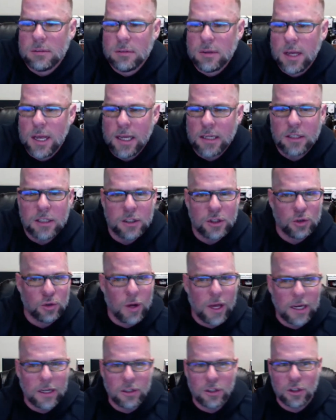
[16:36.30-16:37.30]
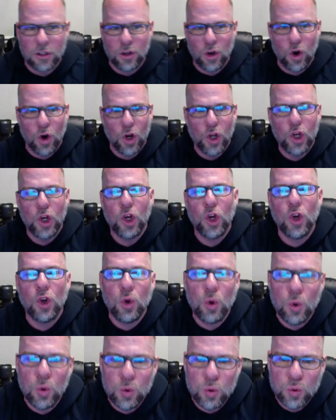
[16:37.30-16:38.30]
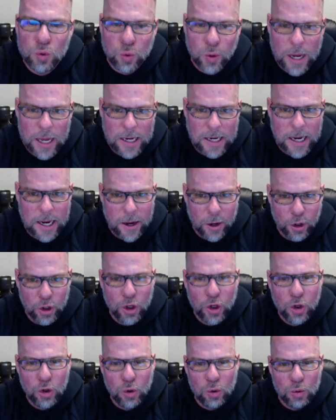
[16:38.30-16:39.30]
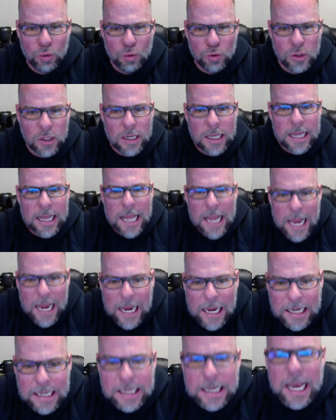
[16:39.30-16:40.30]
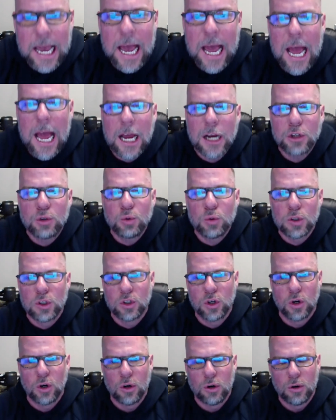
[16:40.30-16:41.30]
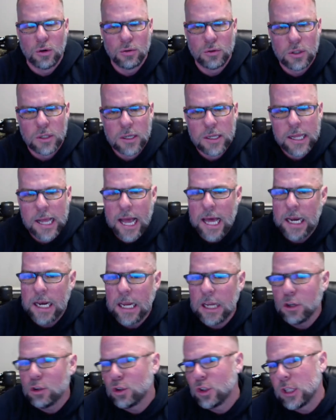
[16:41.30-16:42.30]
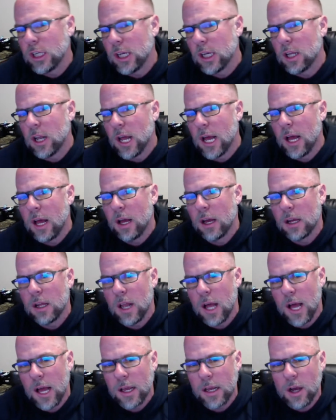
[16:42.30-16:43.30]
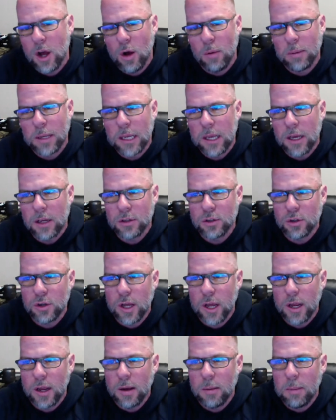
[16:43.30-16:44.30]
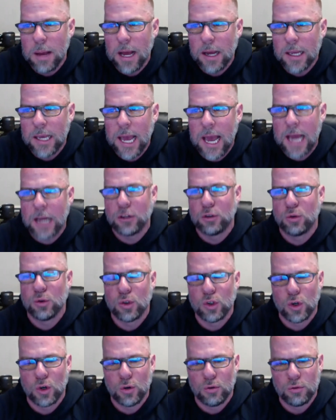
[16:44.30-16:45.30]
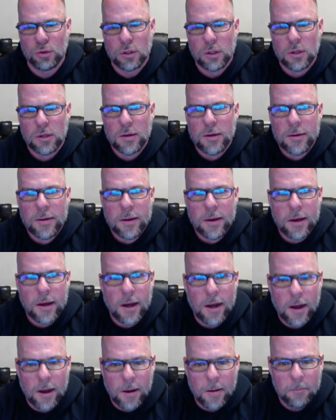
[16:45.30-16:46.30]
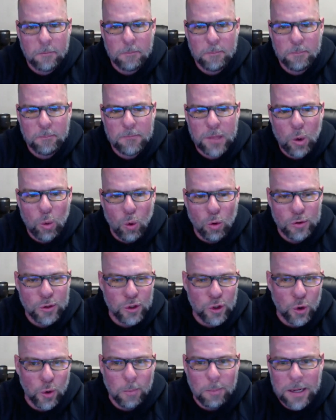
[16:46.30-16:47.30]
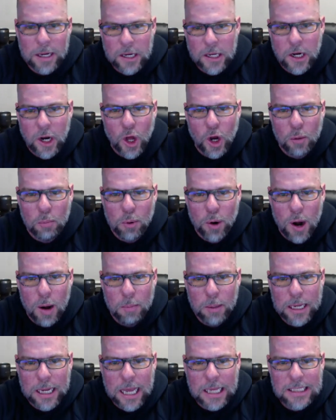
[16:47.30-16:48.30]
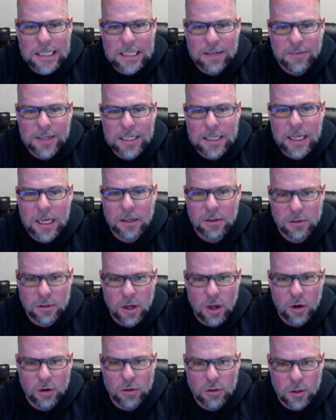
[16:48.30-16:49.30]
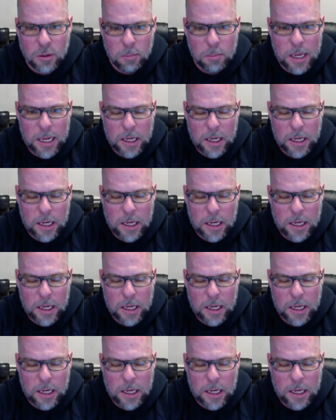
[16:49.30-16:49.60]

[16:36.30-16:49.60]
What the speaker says: Exit strategies are huge right now, huge. And cash reserves. Had an interesting a client call me yesterday about cash reserves. Wants to do $1 million property, got $70,000 in the